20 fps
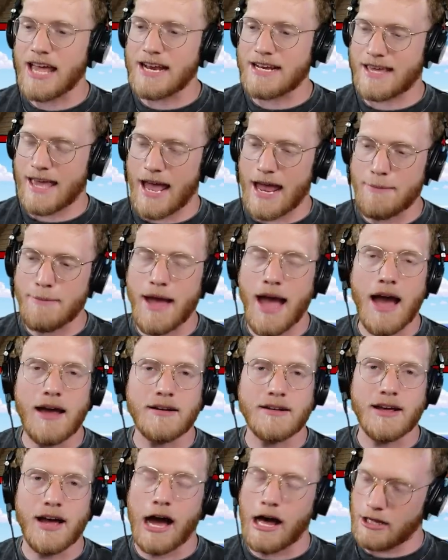it came
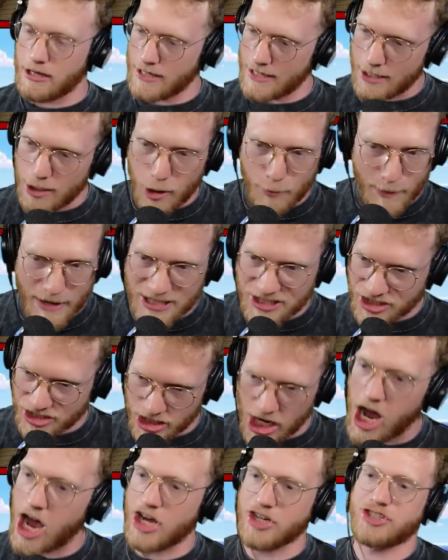out a little bit
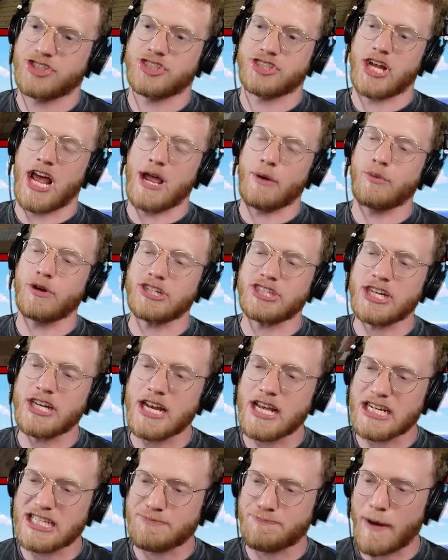sus. I
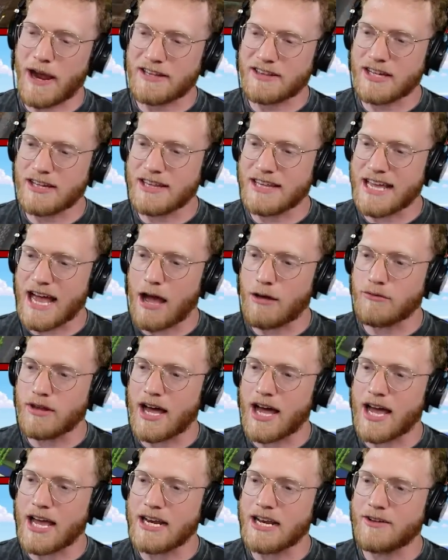wasn't expecting the
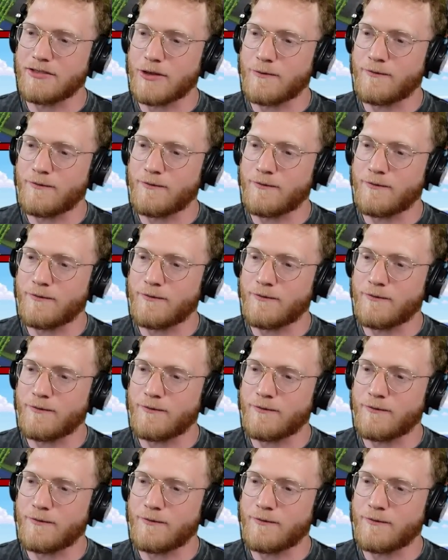outline of